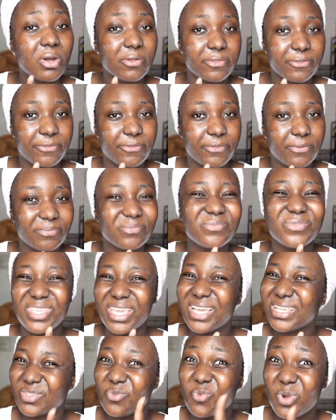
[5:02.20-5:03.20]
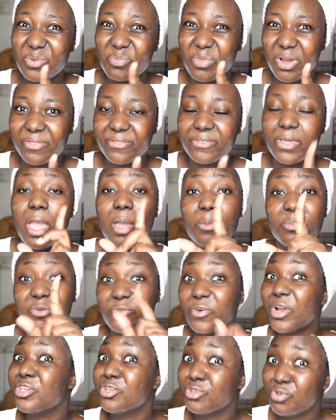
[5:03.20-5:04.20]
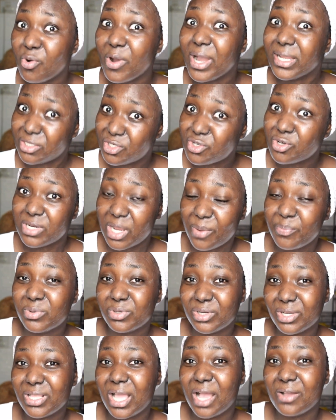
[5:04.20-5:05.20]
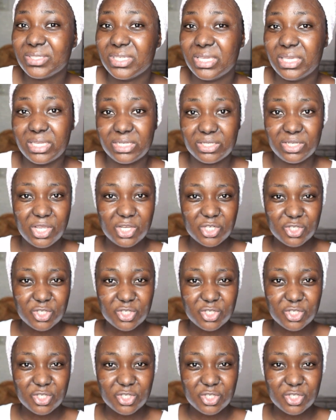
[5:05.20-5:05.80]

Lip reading: month. Yes, 1 month before you go and throw that product out again.